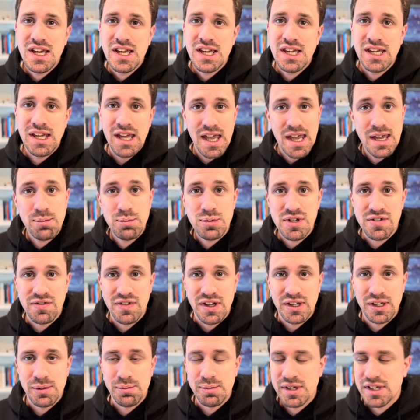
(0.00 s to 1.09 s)
game
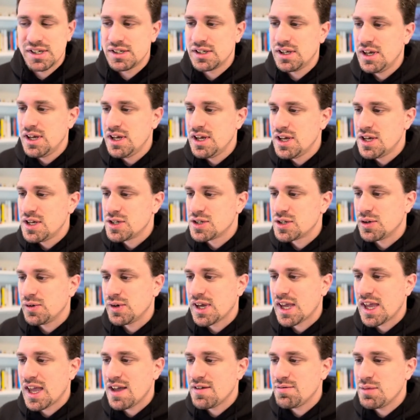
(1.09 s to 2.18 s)
development. So
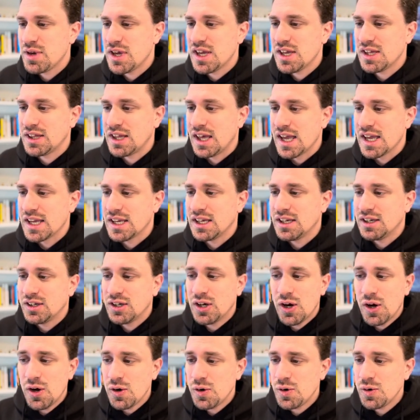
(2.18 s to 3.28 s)
it gave me like
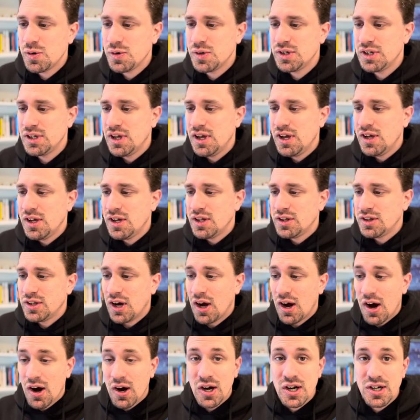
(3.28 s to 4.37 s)
code, the
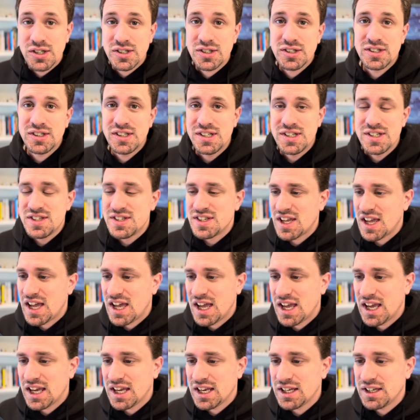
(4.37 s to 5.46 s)
art, the
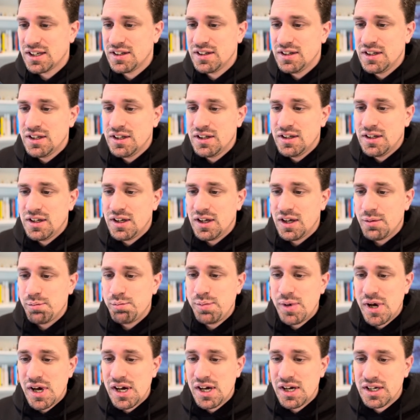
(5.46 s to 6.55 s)
design, uh,
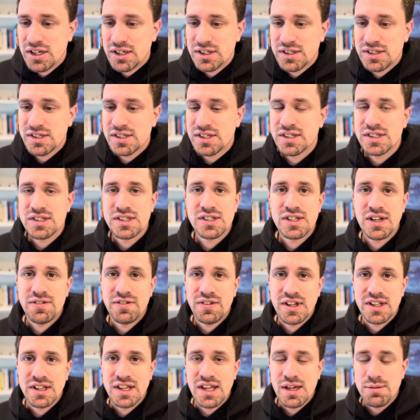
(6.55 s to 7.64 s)
bugs and stuff
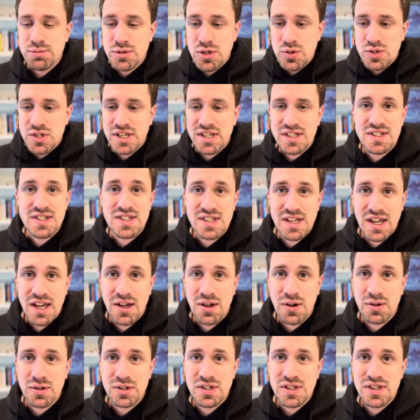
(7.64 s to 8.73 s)
like that, music and
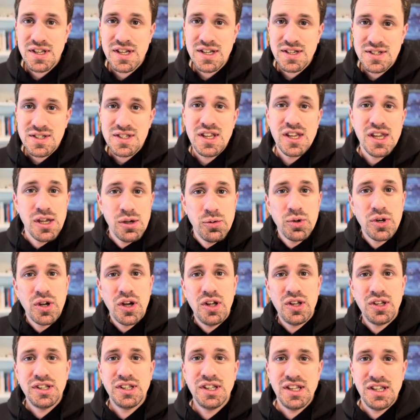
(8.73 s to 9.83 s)
sound, things that you would
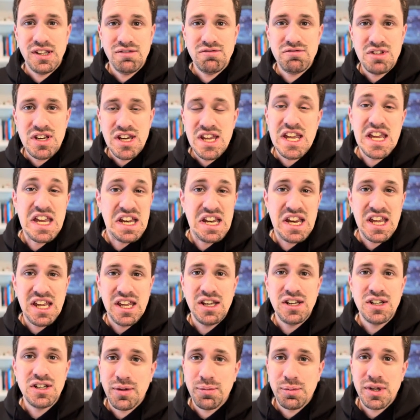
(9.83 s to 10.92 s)
all need
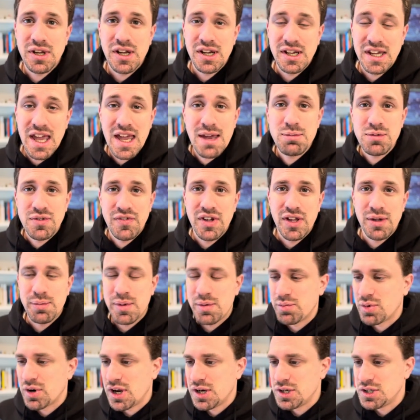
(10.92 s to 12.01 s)
in a game
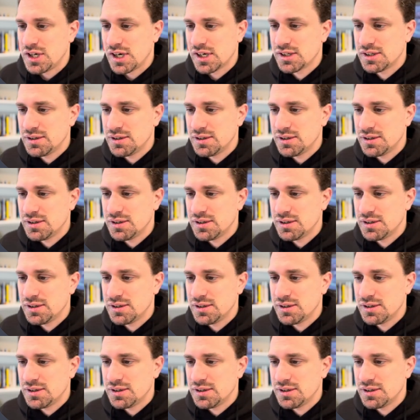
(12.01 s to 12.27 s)
development project.